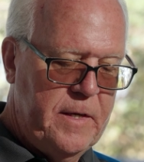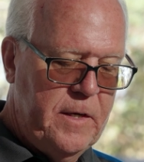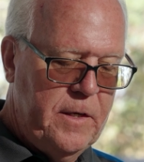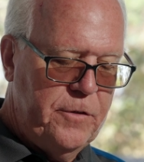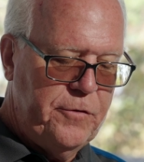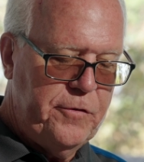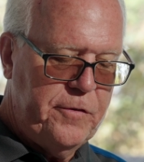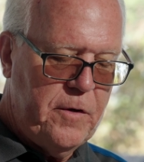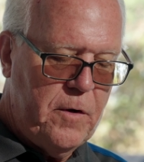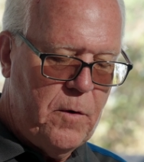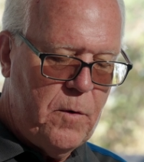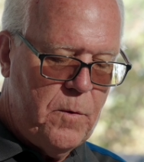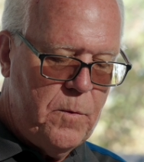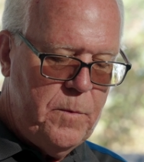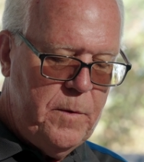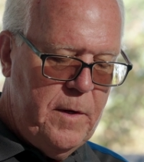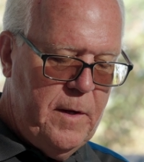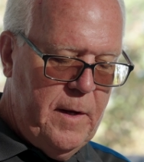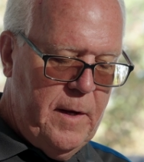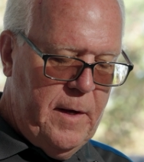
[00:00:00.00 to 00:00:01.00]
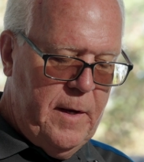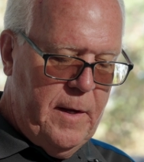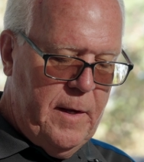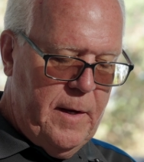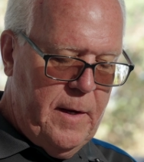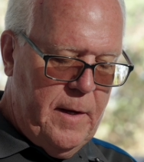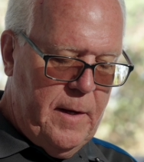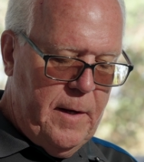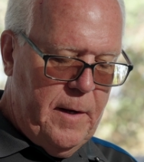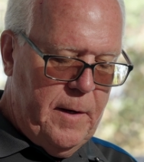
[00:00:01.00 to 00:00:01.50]
So
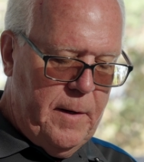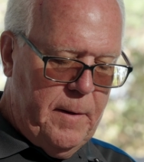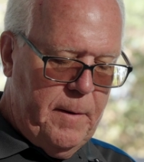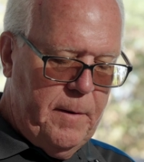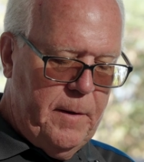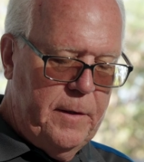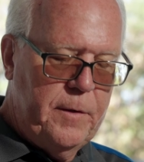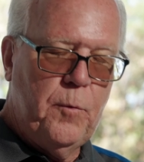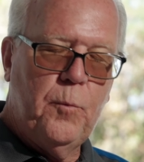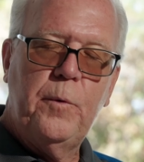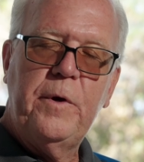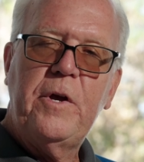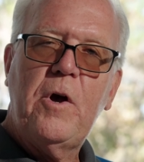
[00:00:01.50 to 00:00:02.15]
we